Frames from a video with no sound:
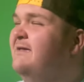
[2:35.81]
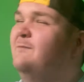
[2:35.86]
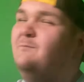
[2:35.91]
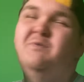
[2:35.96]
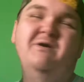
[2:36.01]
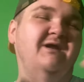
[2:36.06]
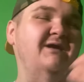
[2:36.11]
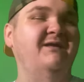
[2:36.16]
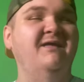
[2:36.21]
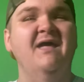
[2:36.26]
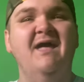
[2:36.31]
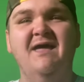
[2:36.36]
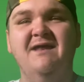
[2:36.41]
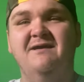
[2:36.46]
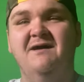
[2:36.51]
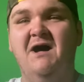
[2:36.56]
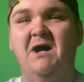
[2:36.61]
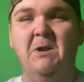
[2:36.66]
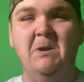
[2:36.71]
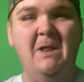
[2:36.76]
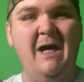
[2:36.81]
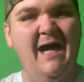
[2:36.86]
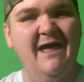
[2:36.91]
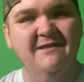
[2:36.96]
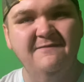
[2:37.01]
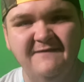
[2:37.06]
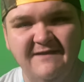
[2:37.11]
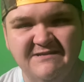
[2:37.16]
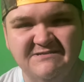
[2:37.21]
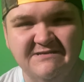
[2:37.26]
But again, a lot
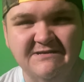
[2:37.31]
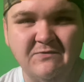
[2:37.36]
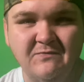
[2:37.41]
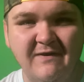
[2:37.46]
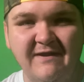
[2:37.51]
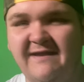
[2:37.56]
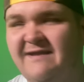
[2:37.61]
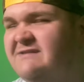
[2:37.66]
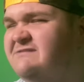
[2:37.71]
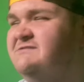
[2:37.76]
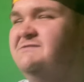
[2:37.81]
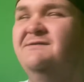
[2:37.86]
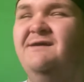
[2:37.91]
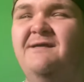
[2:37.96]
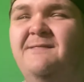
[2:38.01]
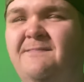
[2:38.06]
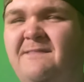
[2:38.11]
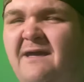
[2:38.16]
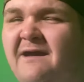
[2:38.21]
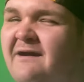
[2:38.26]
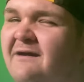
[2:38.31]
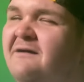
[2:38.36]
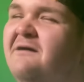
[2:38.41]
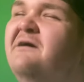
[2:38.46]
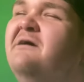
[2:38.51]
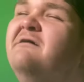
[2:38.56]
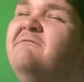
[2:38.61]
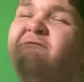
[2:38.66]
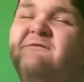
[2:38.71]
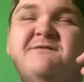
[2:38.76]
of these ingredients are in there
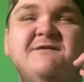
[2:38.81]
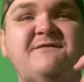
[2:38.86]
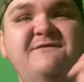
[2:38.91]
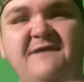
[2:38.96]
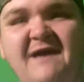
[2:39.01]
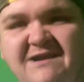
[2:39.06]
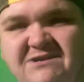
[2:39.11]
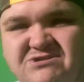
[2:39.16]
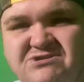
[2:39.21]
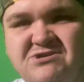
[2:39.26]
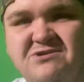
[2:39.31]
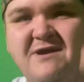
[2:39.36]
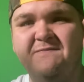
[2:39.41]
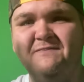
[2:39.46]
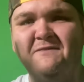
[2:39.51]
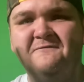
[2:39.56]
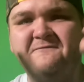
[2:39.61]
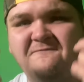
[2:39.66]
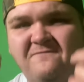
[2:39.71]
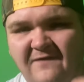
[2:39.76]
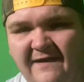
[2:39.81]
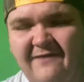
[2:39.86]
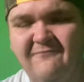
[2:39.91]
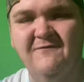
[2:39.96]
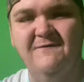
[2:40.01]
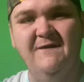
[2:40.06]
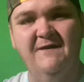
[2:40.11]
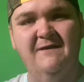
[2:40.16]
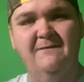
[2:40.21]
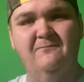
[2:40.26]
for the texture the
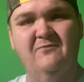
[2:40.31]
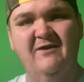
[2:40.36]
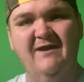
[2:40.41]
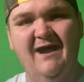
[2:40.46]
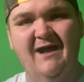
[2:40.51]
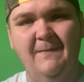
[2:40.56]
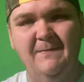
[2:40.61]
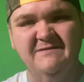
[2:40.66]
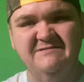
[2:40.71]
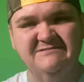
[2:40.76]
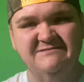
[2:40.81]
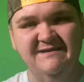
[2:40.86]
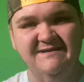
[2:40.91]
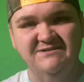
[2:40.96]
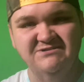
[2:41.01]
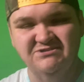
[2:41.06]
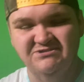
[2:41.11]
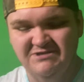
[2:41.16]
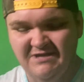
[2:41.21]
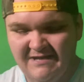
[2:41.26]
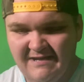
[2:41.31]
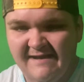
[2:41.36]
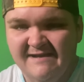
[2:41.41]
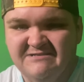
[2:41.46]
flavor they can bring out in this dish.